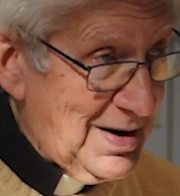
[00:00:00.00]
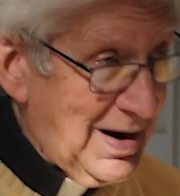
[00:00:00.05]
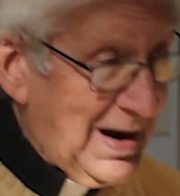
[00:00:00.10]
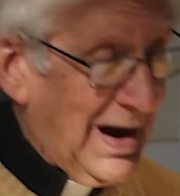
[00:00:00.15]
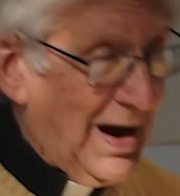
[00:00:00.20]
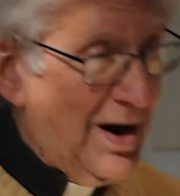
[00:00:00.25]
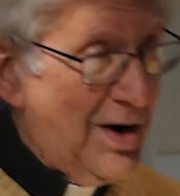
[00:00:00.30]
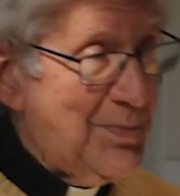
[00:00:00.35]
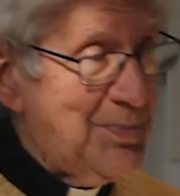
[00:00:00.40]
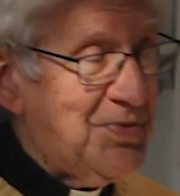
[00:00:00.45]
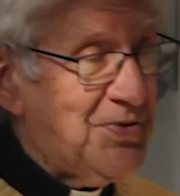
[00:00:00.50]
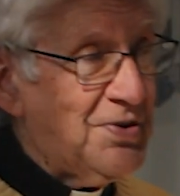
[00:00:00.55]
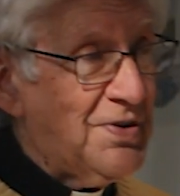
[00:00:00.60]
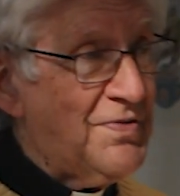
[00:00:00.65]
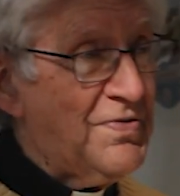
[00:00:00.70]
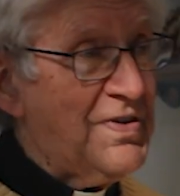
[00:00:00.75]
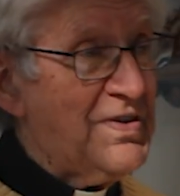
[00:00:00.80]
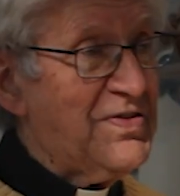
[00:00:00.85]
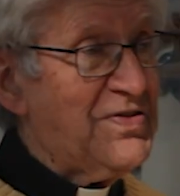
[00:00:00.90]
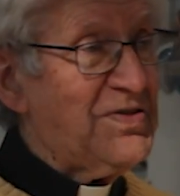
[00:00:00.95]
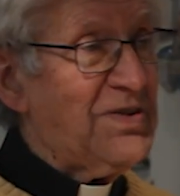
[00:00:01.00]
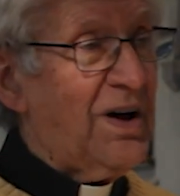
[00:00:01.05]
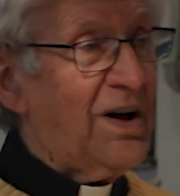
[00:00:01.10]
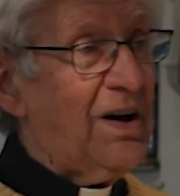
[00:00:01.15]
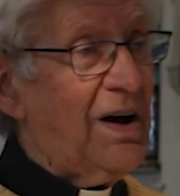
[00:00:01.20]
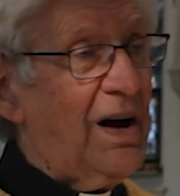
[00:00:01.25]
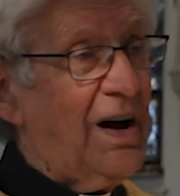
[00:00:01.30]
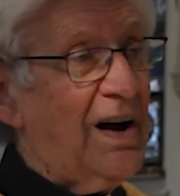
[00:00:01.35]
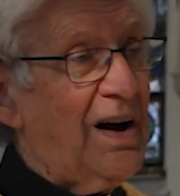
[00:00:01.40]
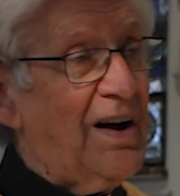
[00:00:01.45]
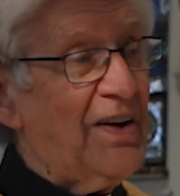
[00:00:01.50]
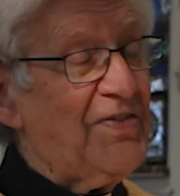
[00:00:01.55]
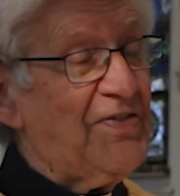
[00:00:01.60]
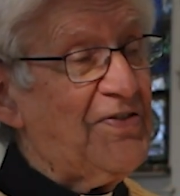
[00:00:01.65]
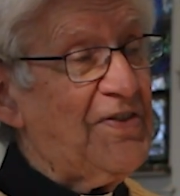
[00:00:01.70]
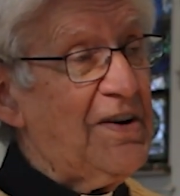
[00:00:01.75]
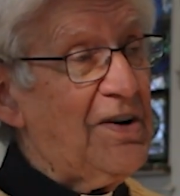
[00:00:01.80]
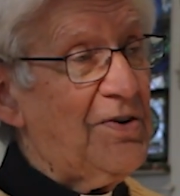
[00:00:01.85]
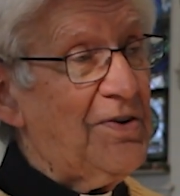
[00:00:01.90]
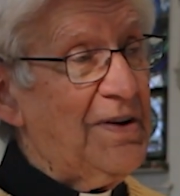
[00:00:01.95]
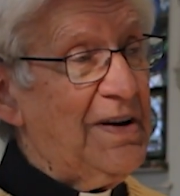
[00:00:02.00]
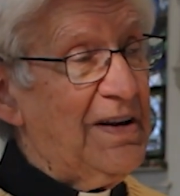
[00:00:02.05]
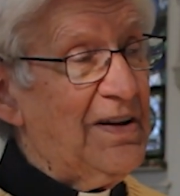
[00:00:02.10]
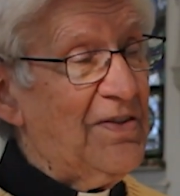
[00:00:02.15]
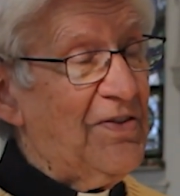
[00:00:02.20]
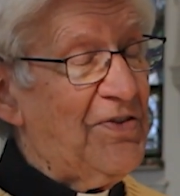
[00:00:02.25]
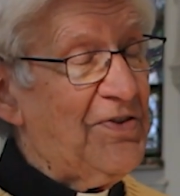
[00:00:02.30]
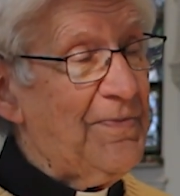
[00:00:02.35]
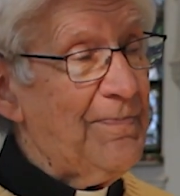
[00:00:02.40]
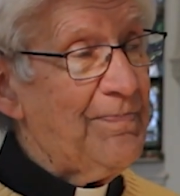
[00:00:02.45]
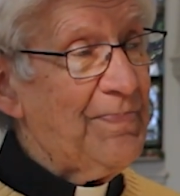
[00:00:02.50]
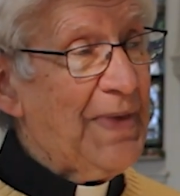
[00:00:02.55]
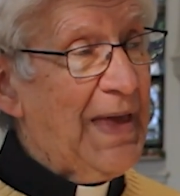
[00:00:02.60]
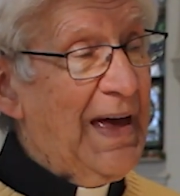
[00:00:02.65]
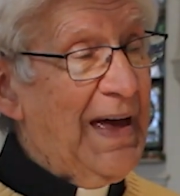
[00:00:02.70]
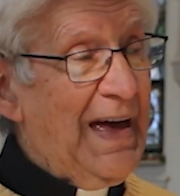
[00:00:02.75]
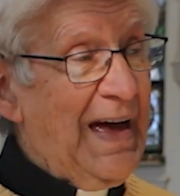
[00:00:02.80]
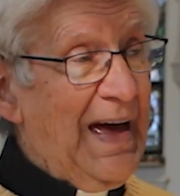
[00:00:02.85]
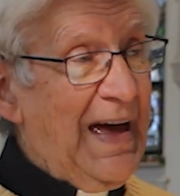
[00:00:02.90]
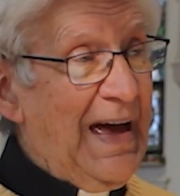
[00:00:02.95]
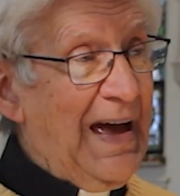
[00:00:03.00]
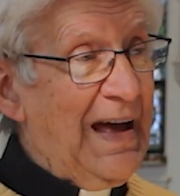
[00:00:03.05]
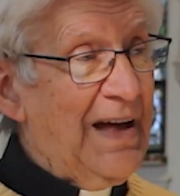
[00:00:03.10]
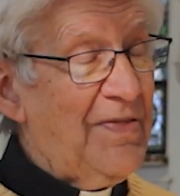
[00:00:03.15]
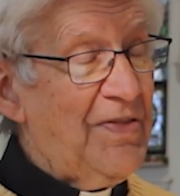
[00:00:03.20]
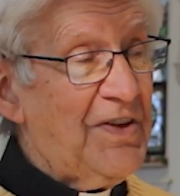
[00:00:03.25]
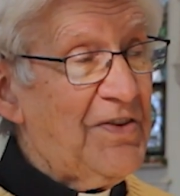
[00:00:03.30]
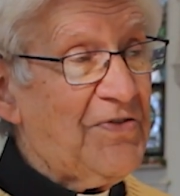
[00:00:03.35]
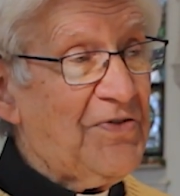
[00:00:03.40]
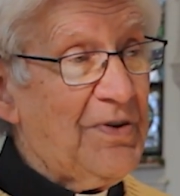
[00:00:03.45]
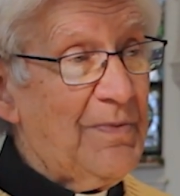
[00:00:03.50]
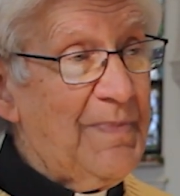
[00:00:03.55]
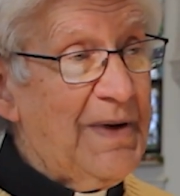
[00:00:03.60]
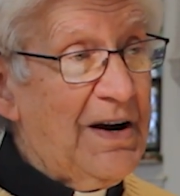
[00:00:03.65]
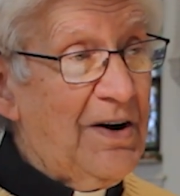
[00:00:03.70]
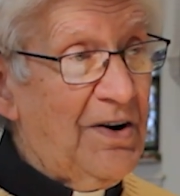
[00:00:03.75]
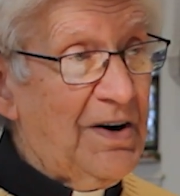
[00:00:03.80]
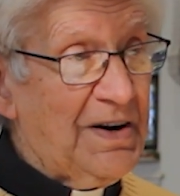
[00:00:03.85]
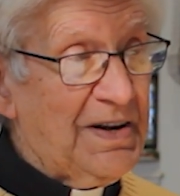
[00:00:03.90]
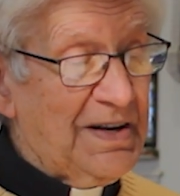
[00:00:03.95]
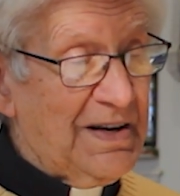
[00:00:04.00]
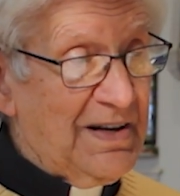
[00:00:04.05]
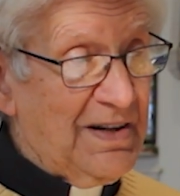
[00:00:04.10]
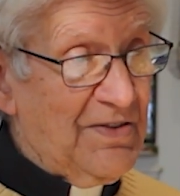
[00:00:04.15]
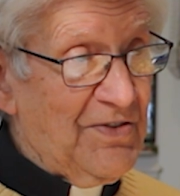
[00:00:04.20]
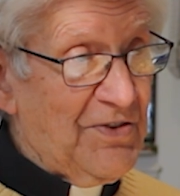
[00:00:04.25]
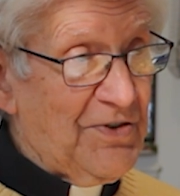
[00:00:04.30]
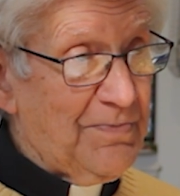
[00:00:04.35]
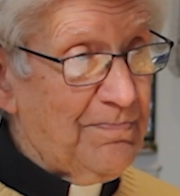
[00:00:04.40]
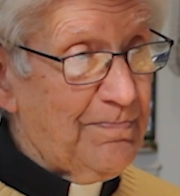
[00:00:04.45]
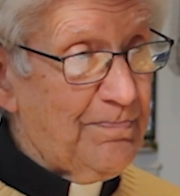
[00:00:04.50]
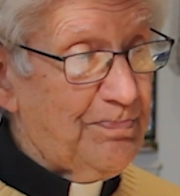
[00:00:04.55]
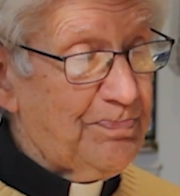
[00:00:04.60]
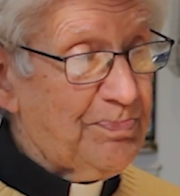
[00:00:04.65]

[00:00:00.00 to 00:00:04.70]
arms of the Assyrians, and the Samaritans,